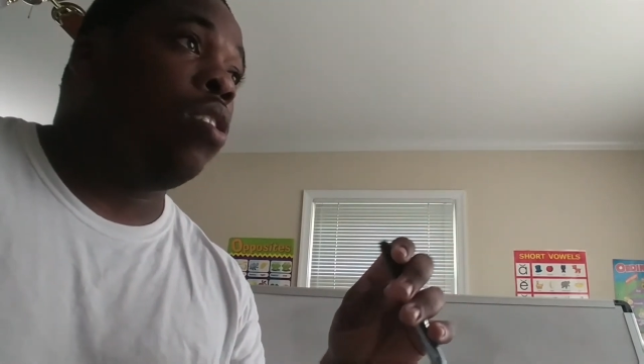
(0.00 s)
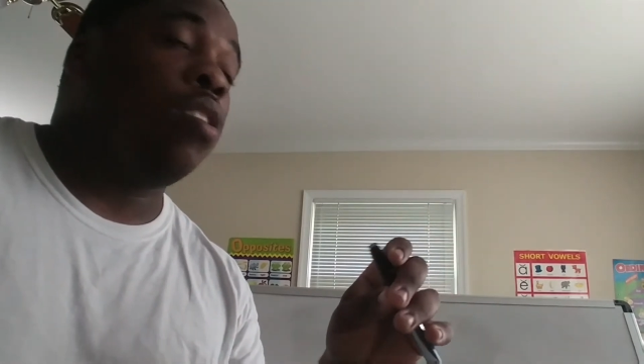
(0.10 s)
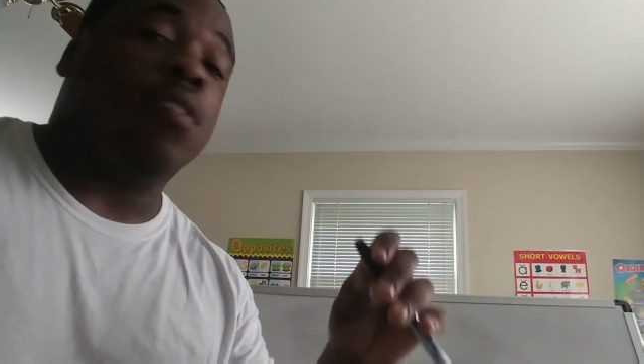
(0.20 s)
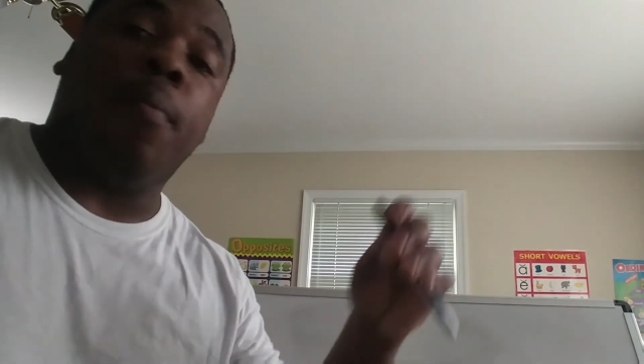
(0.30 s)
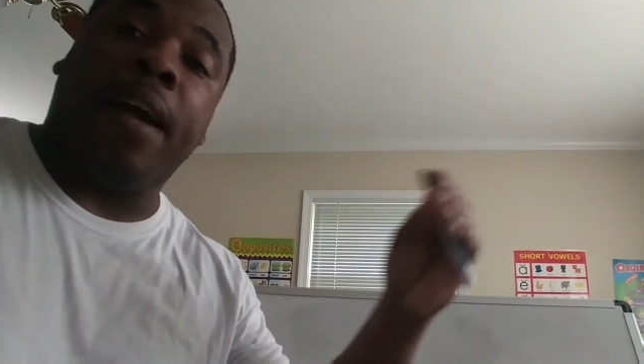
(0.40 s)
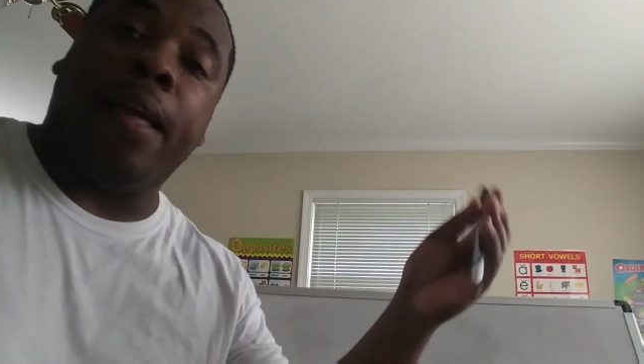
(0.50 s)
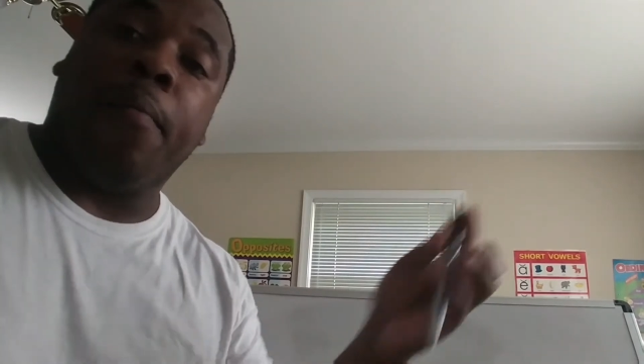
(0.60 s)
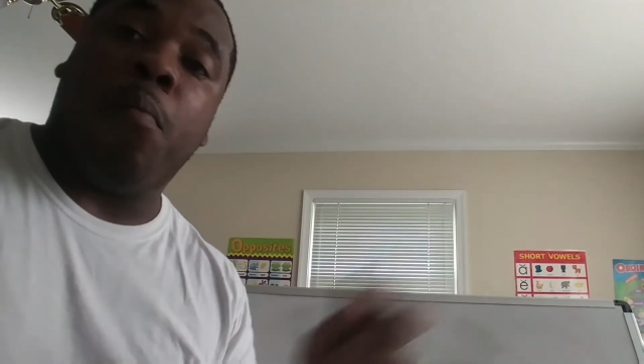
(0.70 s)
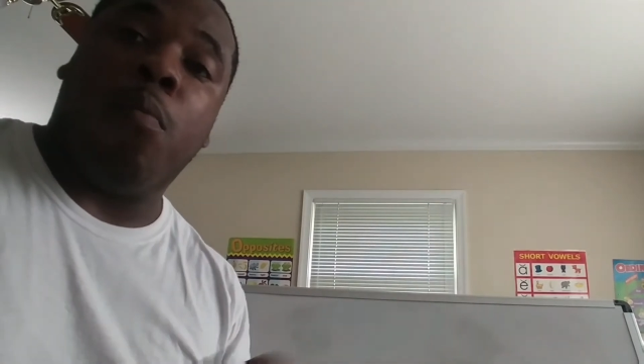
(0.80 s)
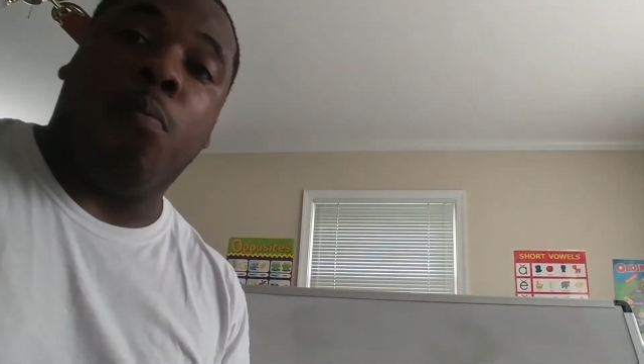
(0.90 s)
somebody
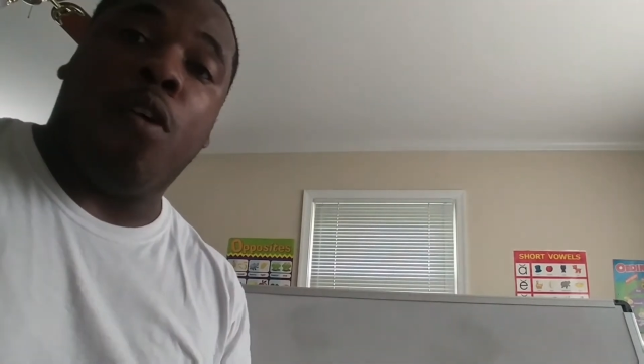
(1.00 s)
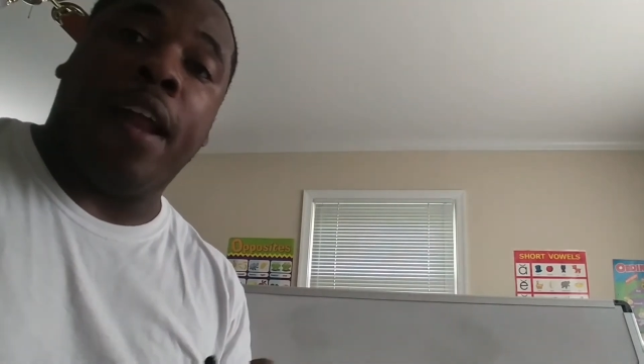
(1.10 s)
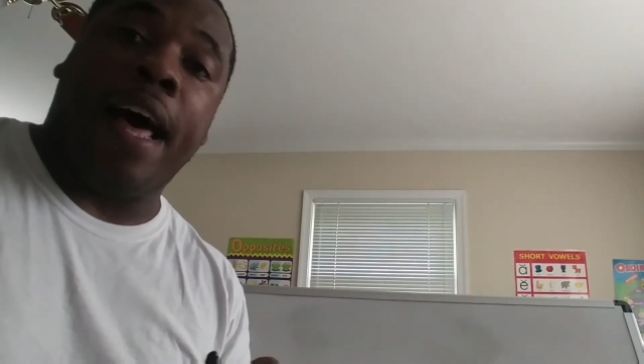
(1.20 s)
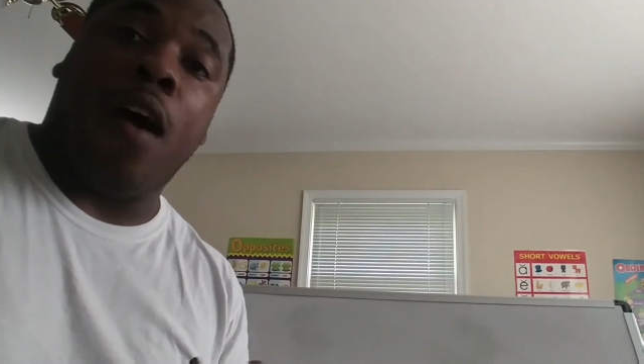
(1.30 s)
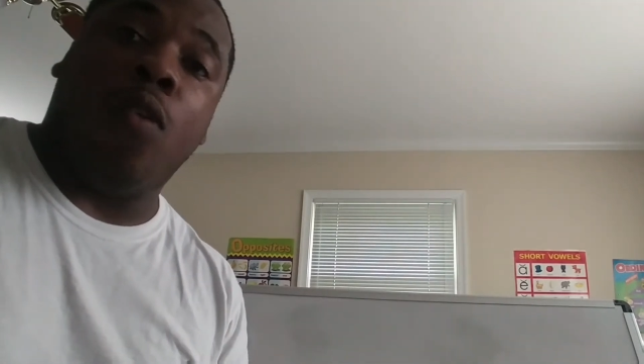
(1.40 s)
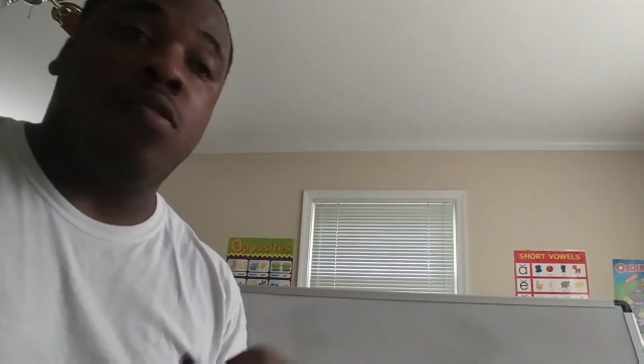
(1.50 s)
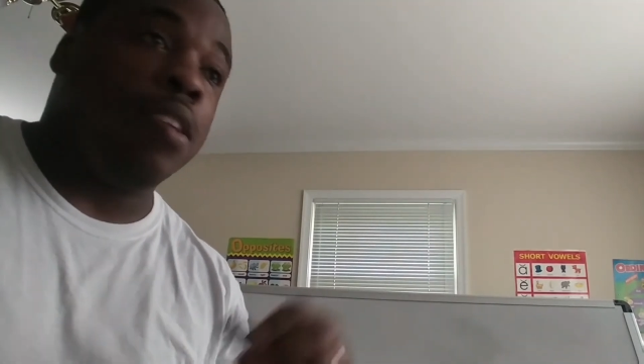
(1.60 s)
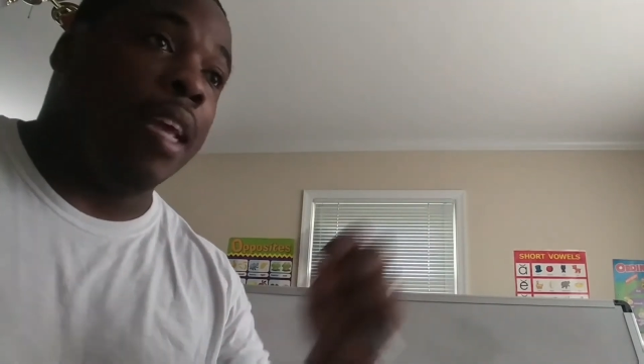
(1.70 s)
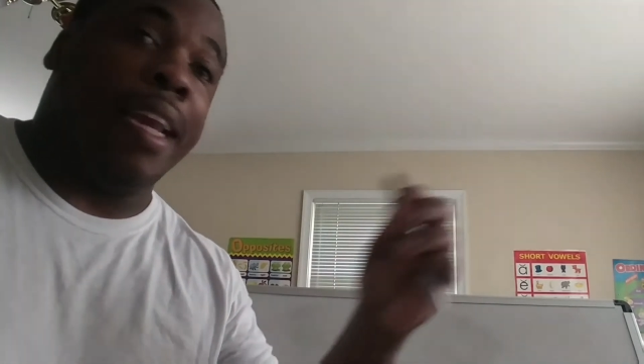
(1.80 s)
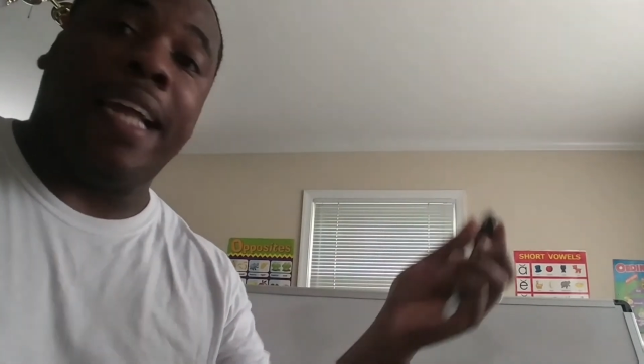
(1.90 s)
bought a house
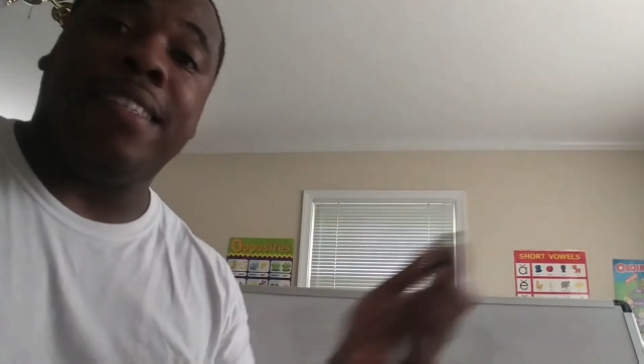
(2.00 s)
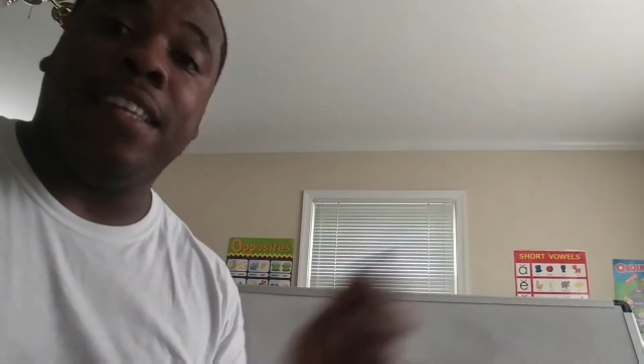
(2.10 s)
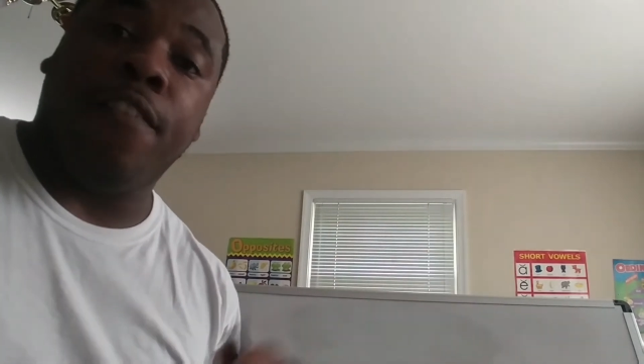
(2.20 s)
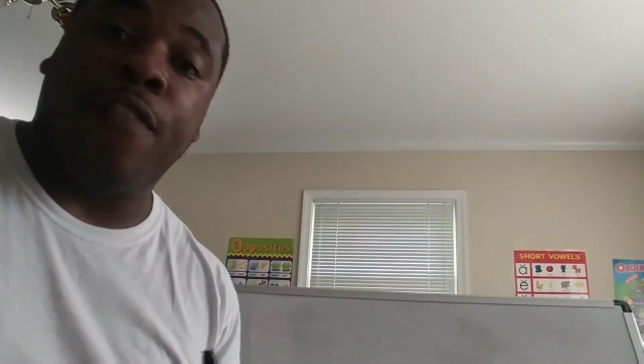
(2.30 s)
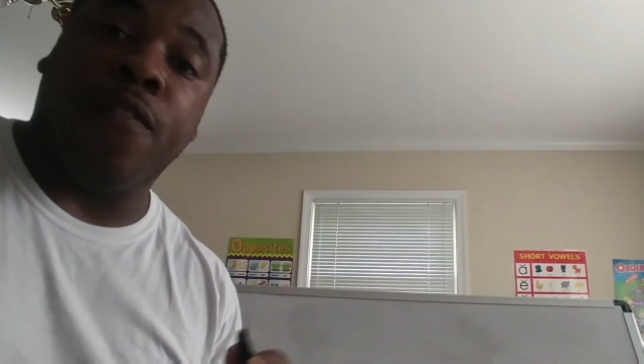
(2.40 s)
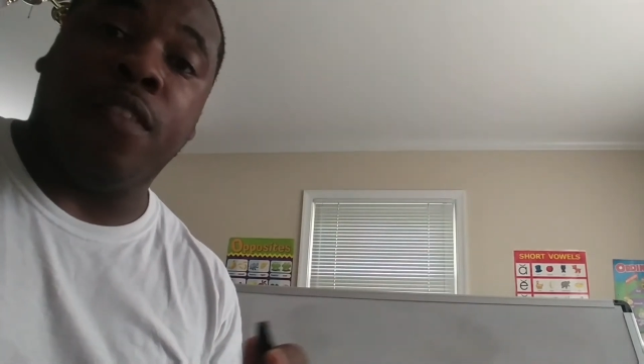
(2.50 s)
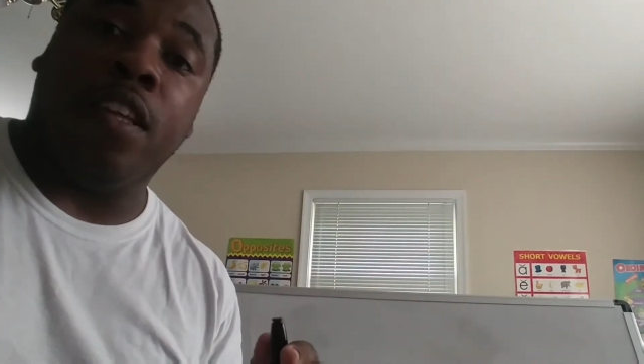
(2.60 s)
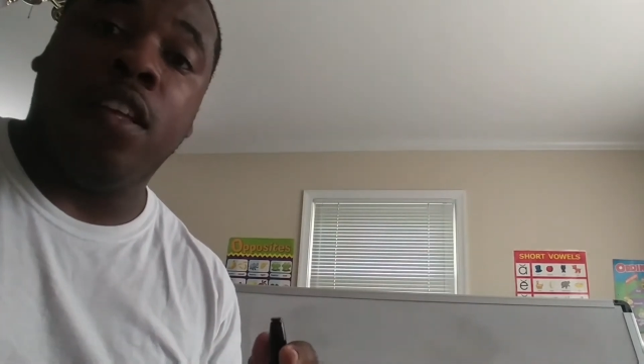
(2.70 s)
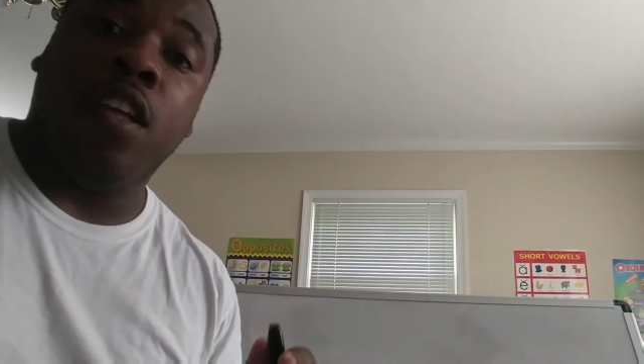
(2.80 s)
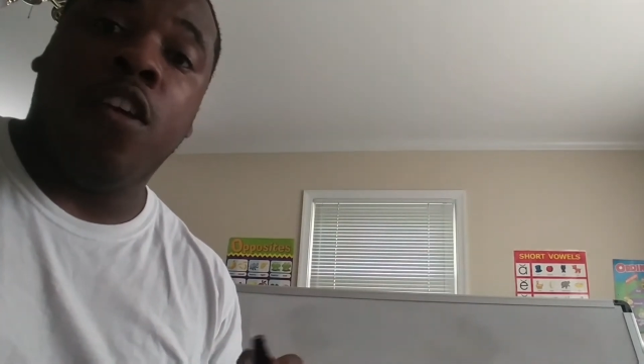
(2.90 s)
in 1950